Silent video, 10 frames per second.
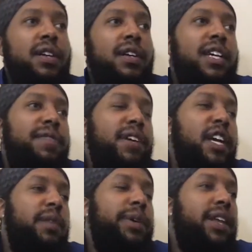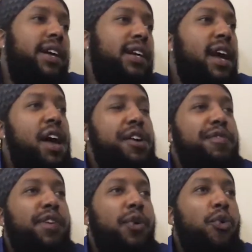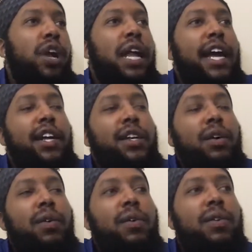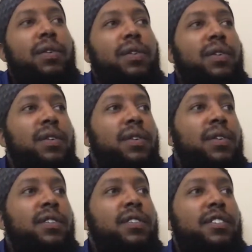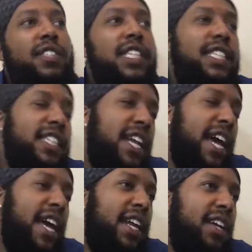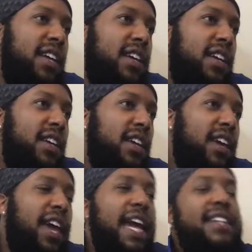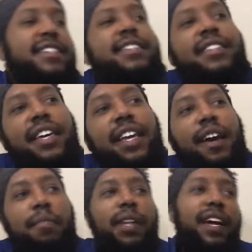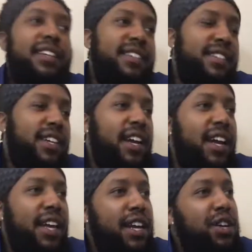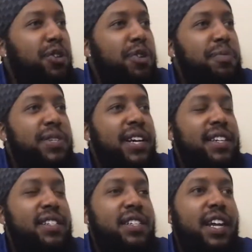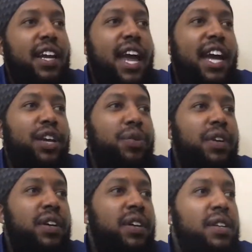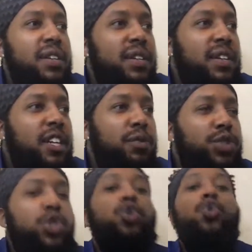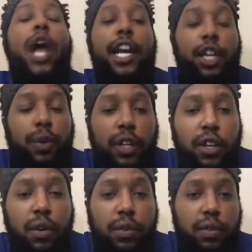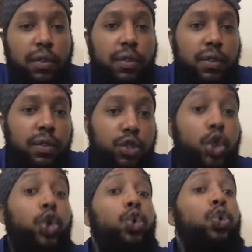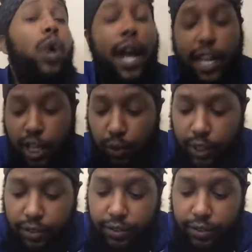like, I don't even, Orlando, Cincinnati, Kansas City, I'd be like, this shit ain't, like, you know what I'm saying? This shit ain't accurate. It was too accurate, though. Too accurate.